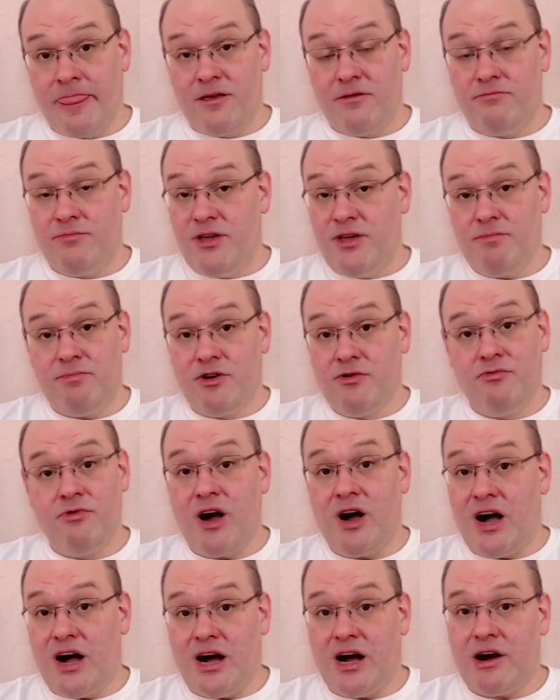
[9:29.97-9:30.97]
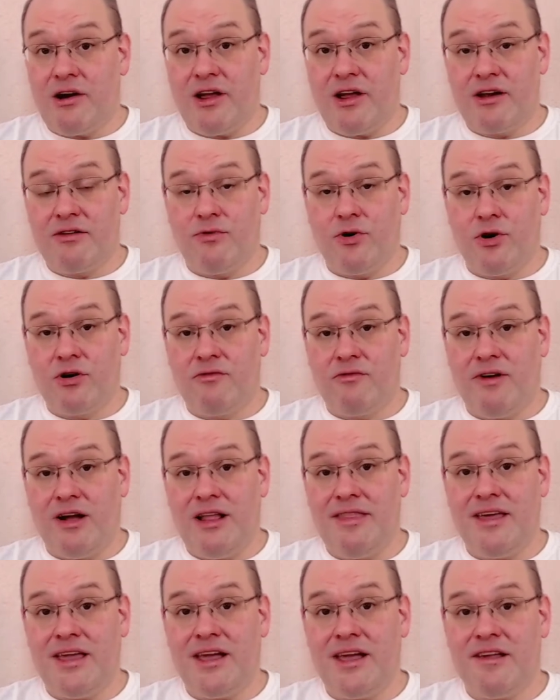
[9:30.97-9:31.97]
people who are at work
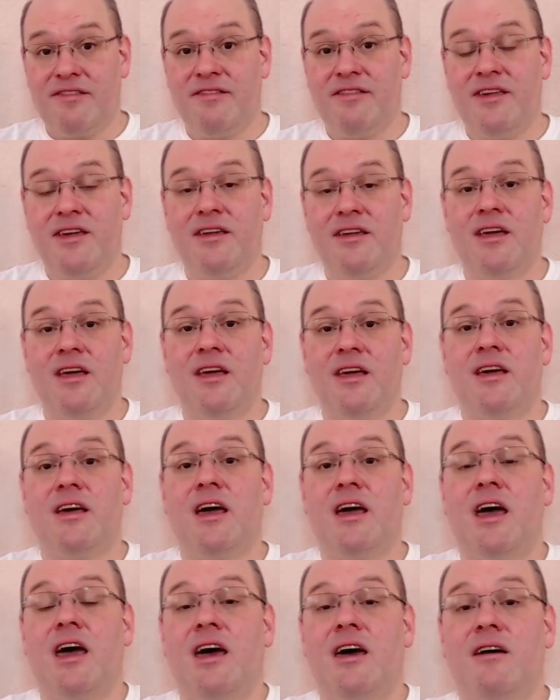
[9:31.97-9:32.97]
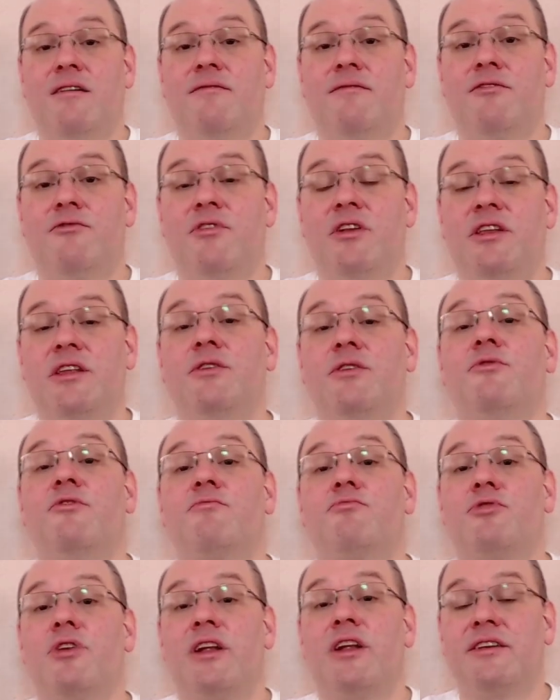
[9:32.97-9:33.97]
while they are sick have a
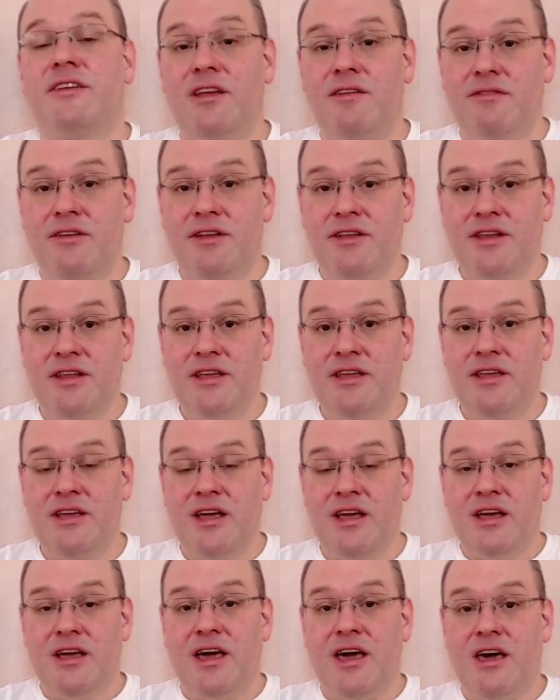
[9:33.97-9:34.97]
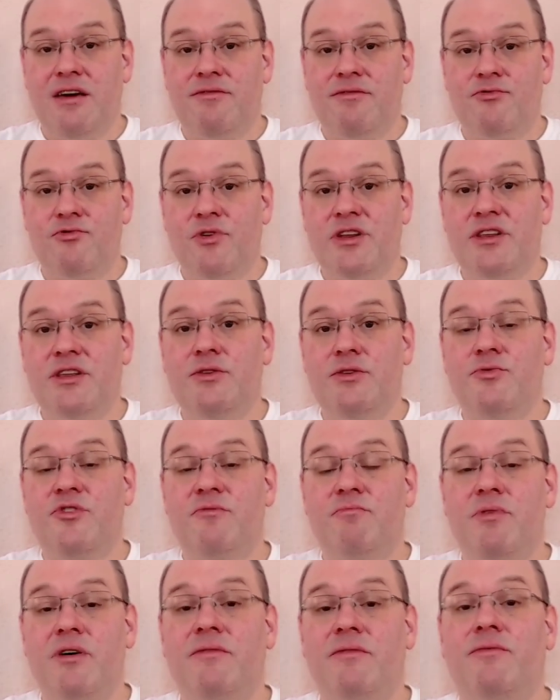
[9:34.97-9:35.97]
reduced productivity, have a
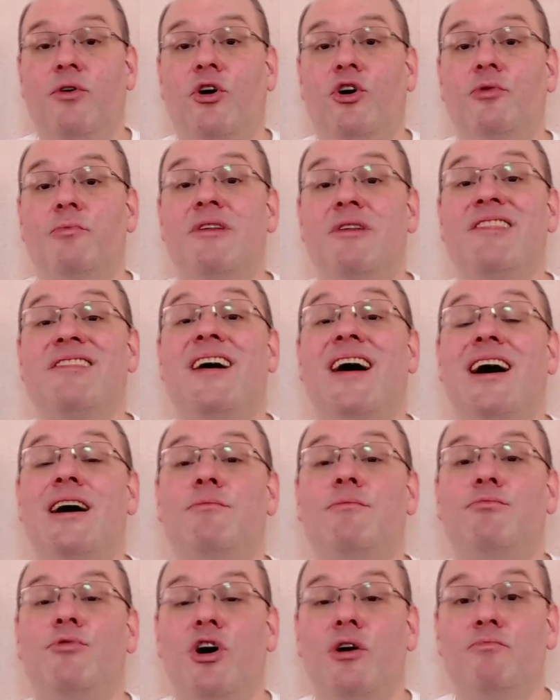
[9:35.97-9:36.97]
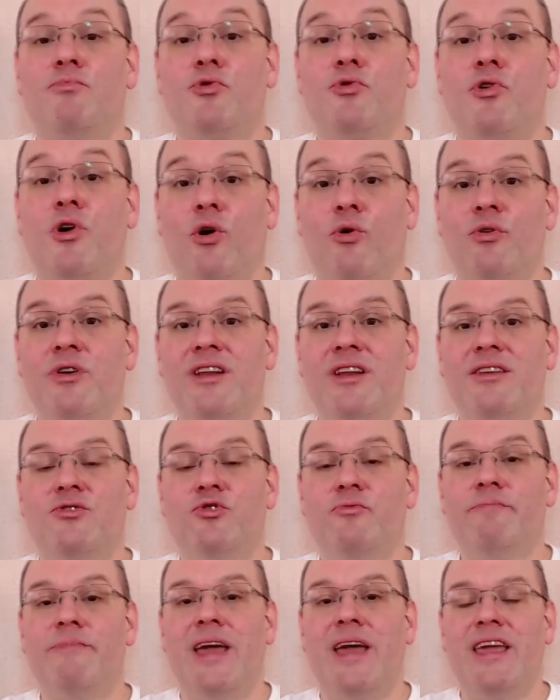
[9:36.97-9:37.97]
reduced performance, are more prone
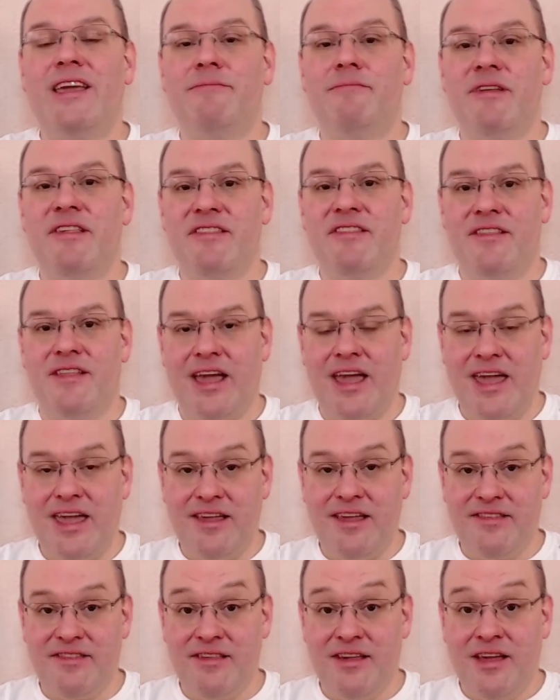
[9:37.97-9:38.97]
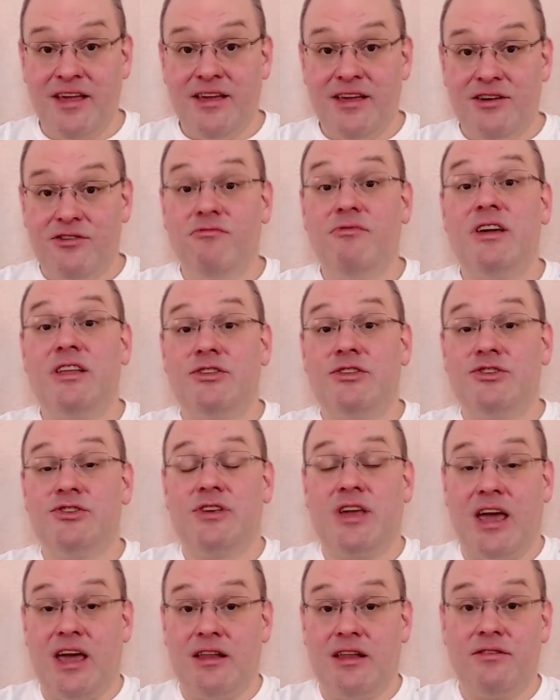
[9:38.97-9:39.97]
to make mistakes,
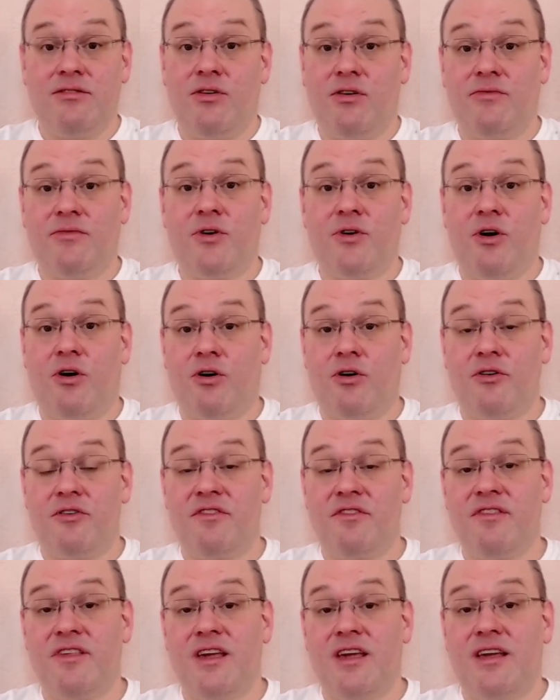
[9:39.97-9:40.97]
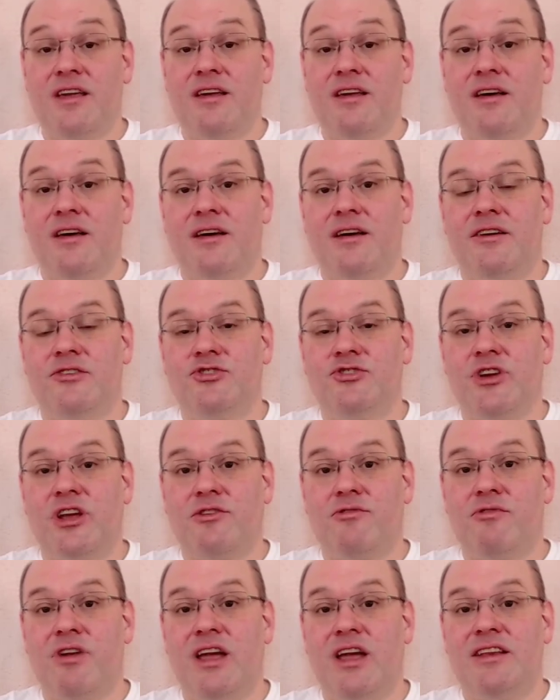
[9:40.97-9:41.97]
which can, of course, uh,
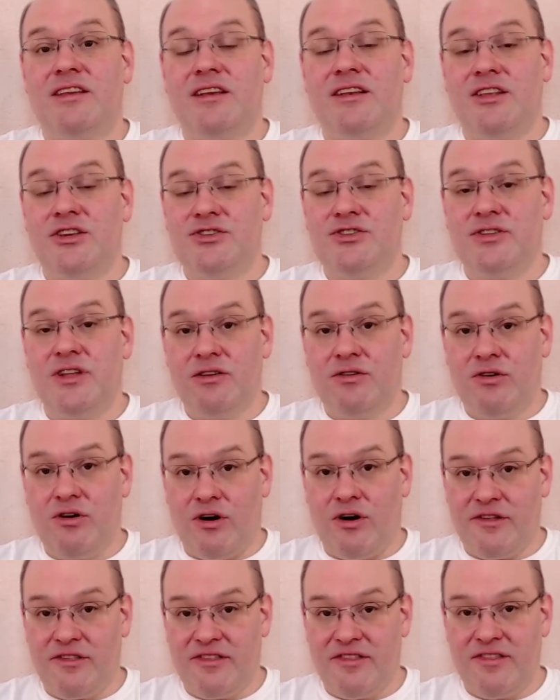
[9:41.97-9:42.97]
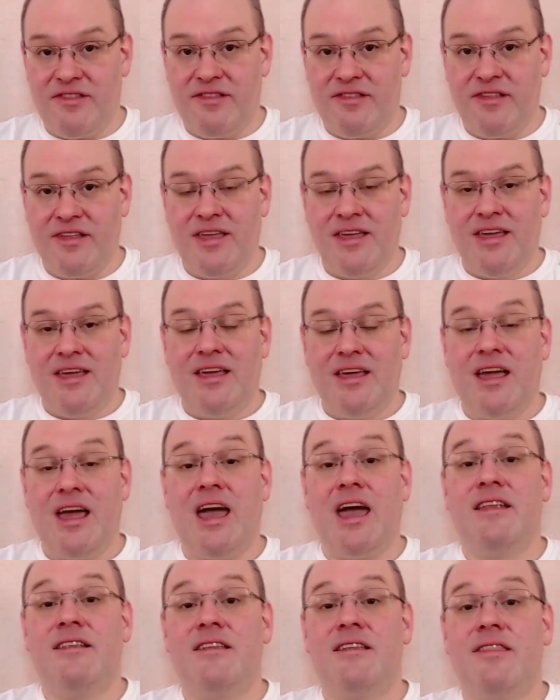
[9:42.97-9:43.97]
generate additional costs.
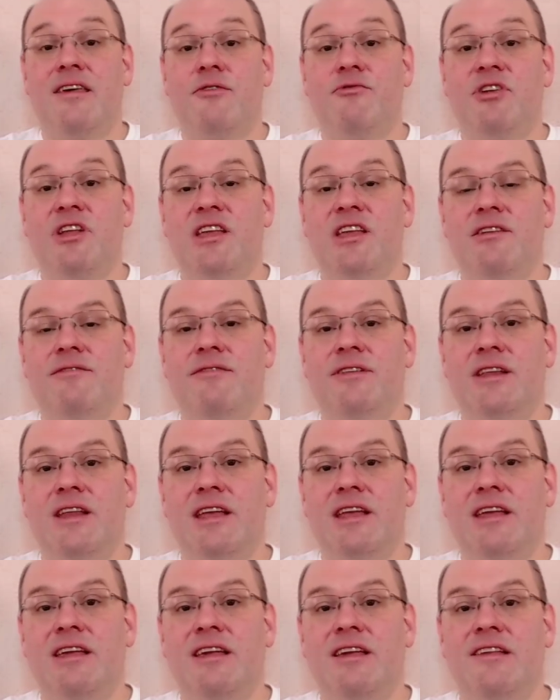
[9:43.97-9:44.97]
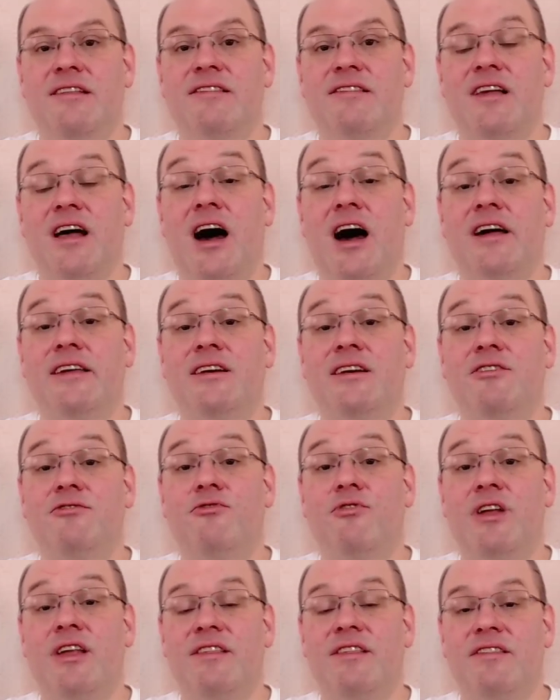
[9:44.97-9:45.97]
And there even is a higher
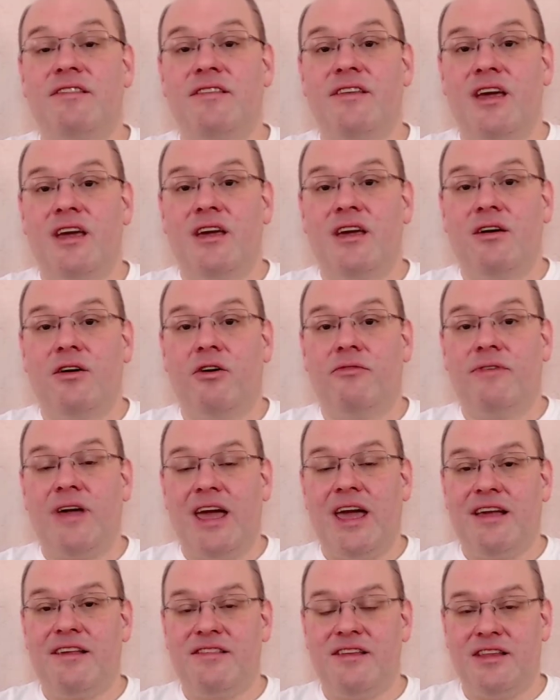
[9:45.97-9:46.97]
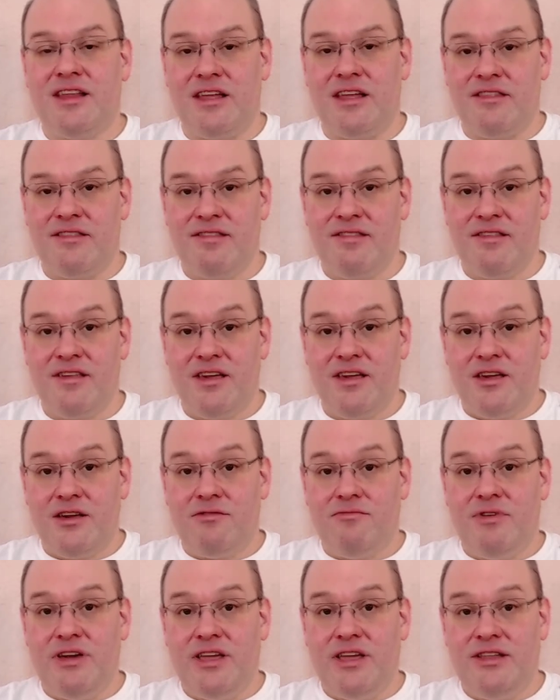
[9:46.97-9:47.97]
risk of accidents,
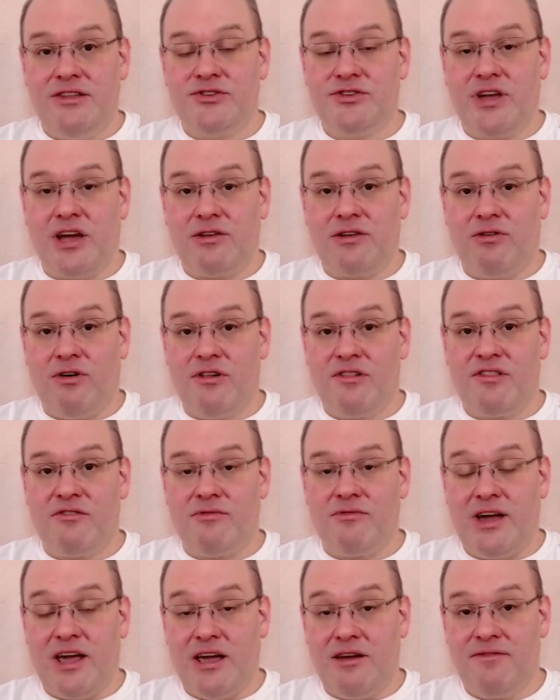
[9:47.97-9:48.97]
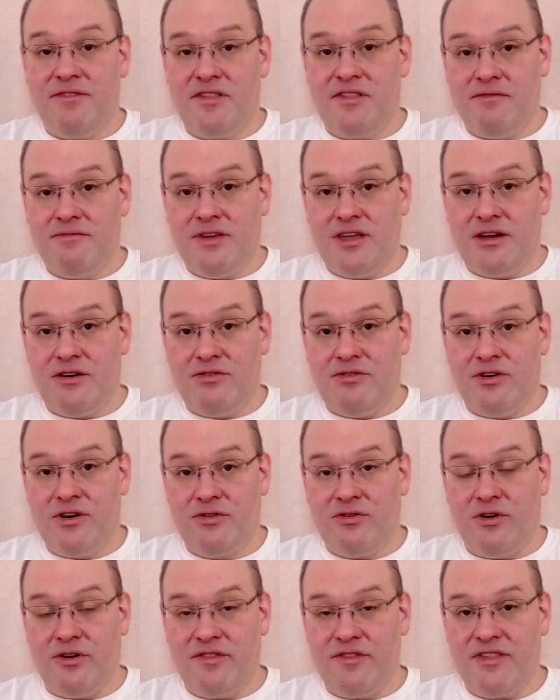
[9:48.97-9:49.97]
which can also have severe
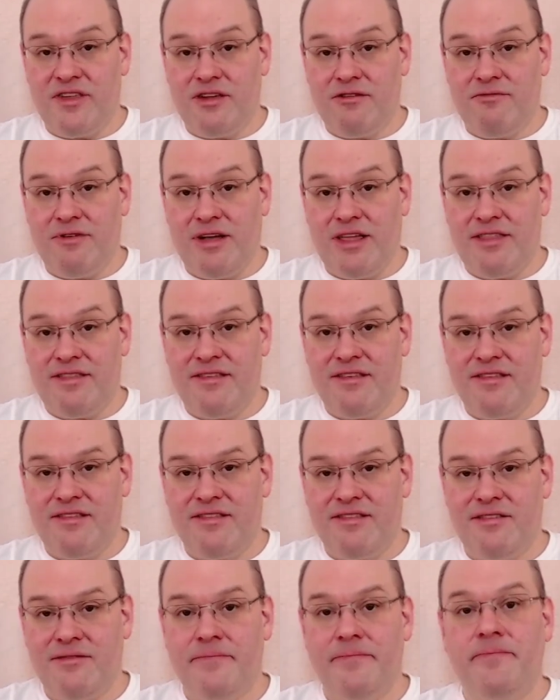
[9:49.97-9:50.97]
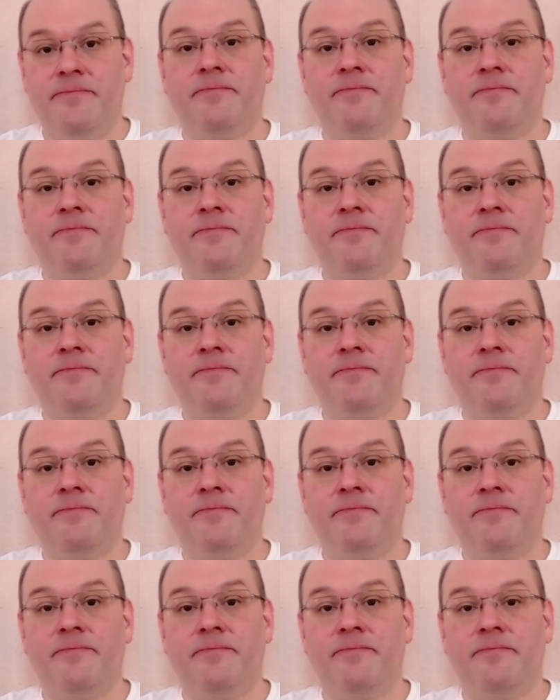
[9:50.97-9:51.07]
consequences.